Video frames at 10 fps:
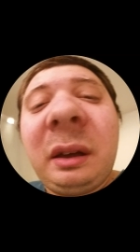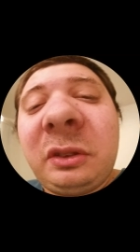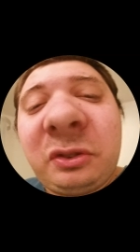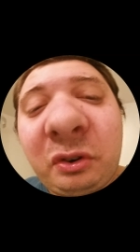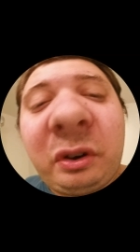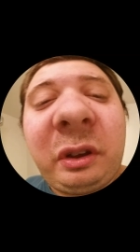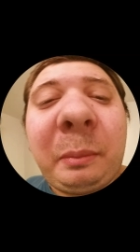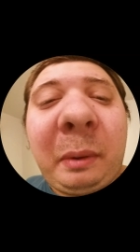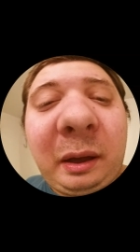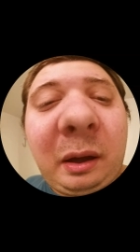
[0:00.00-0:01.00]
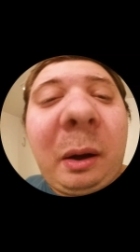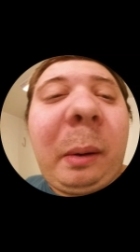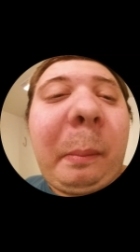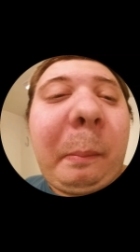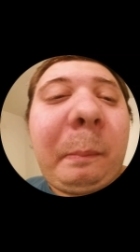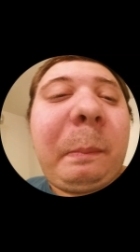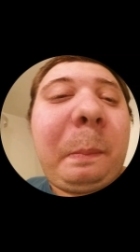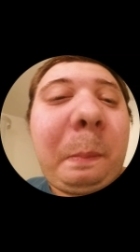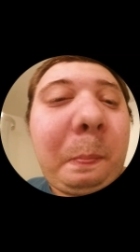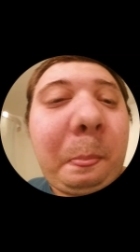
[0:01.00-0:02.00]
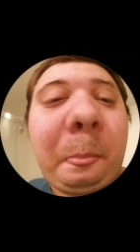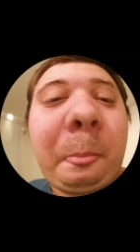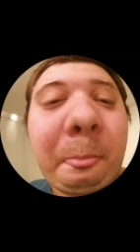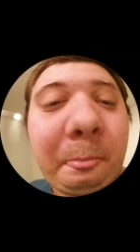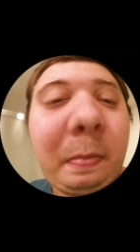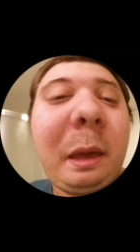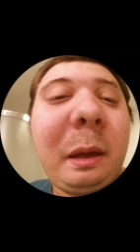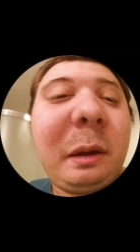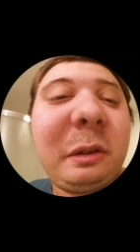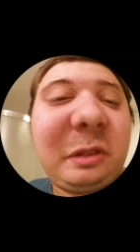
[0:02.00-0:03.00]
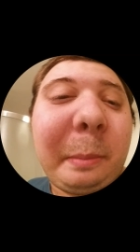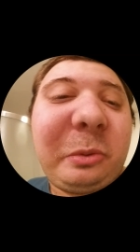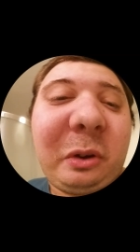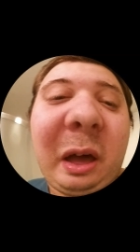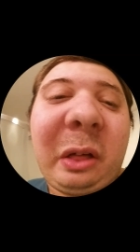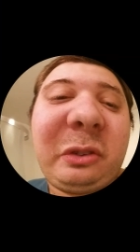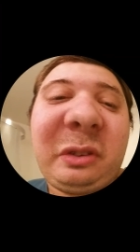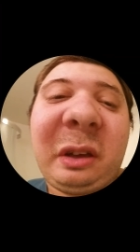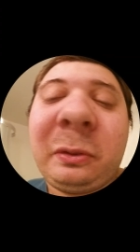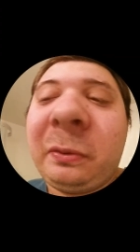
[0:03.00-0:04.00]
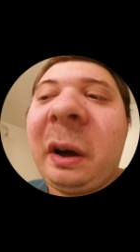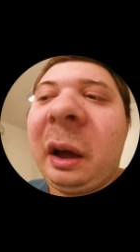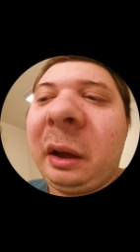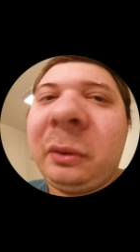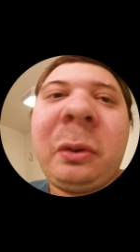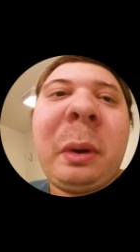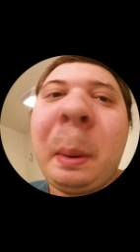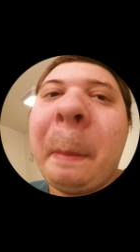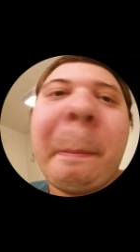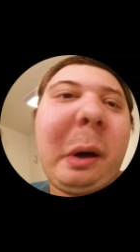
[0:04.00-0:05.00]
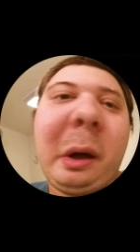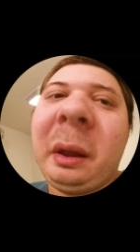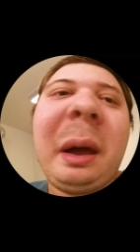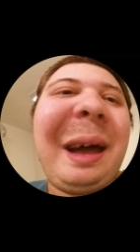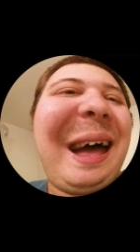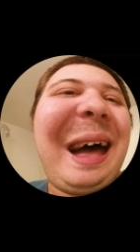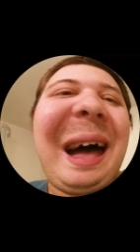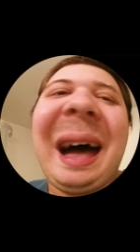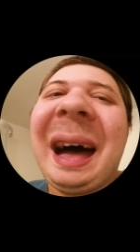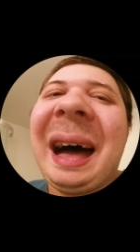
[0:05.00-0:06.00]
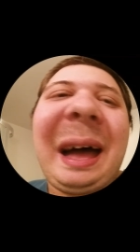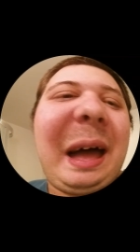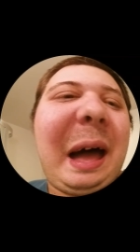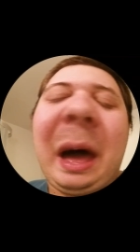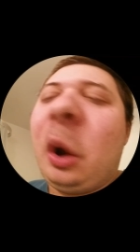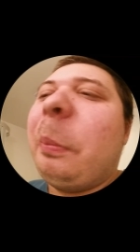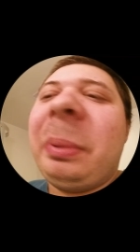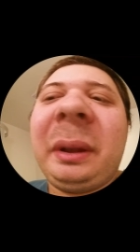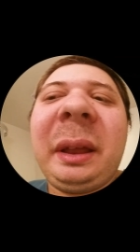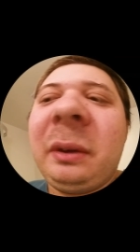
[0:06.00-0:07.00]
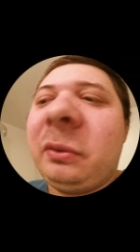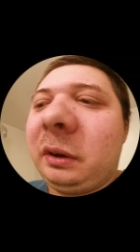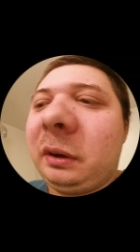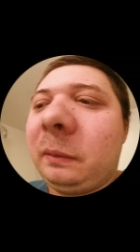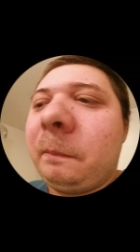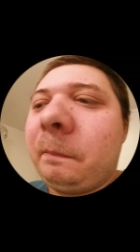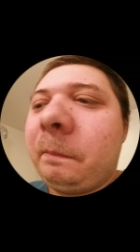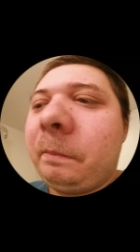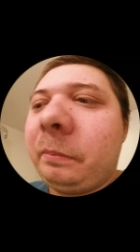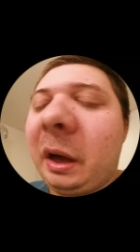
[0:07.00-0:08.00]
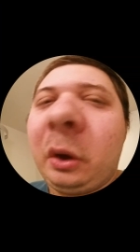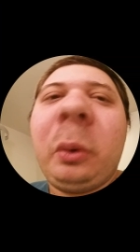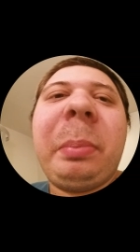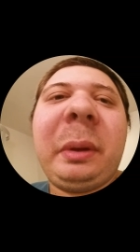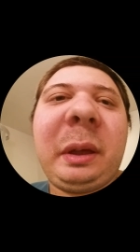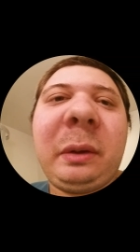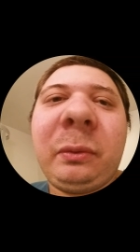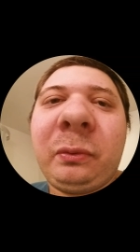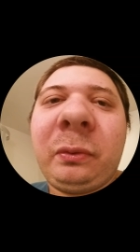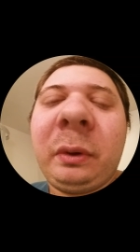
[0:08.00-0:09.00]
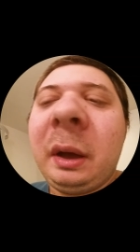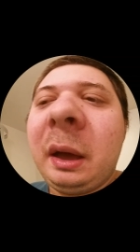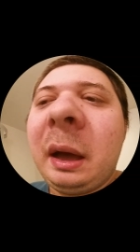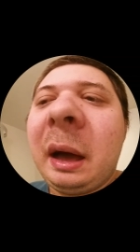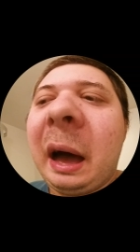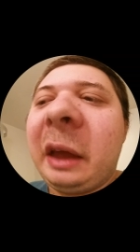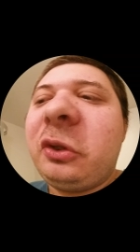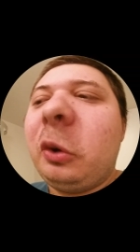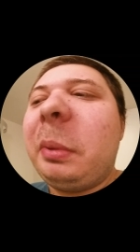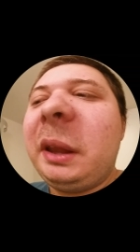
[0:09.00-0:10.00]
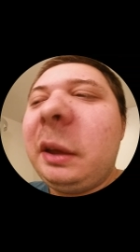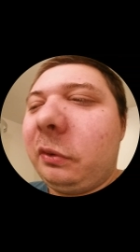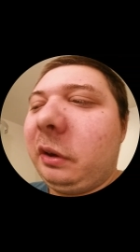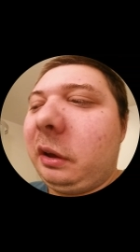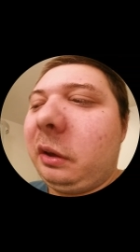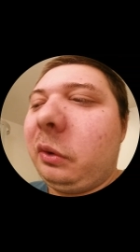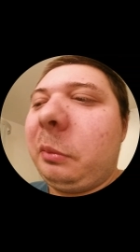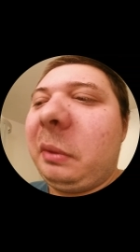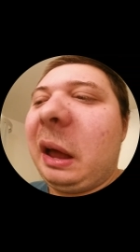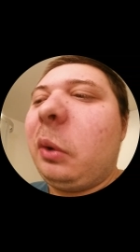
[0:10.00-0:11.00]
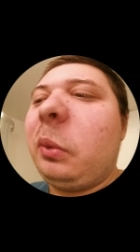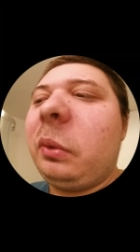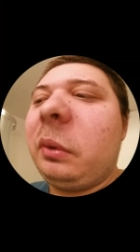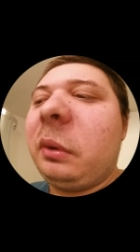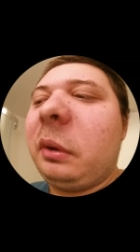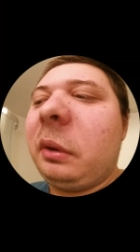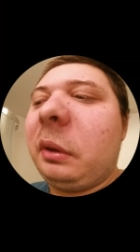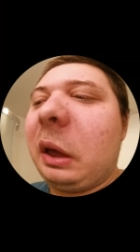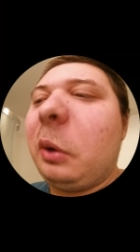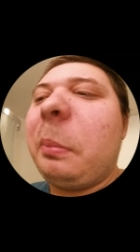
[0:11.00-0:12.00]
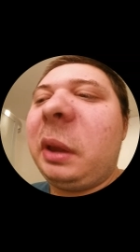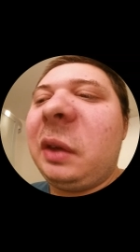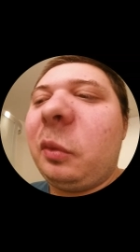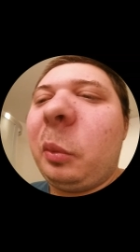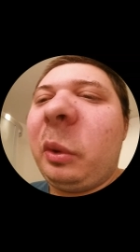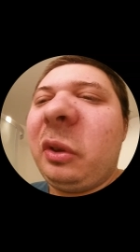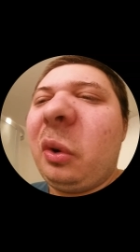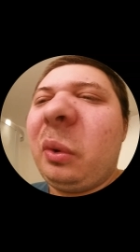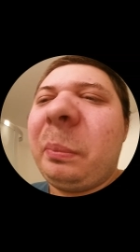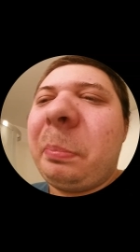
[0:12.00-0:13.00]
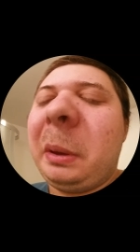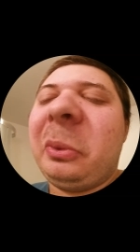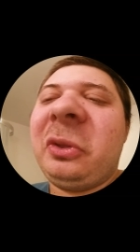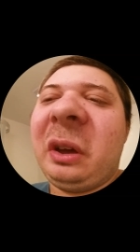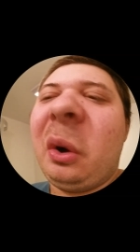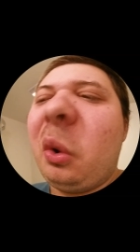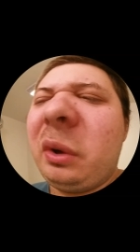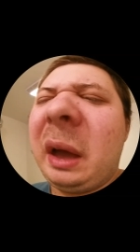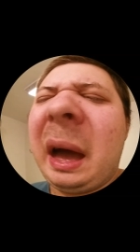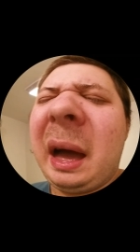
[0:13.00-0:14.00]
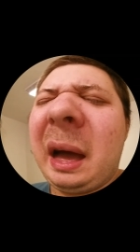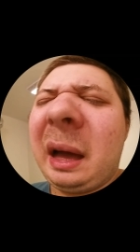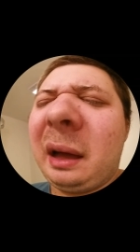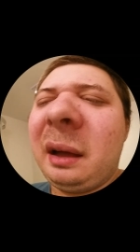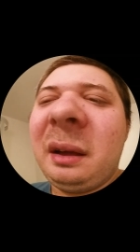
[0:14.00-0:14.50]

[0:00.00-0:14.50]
inserted in my um, Samsung Galaxy S5, but I don't believe in, I don't believe, I just don't believe in it. You know what I mean? I don't, I don't believe in when people say, oh yeah,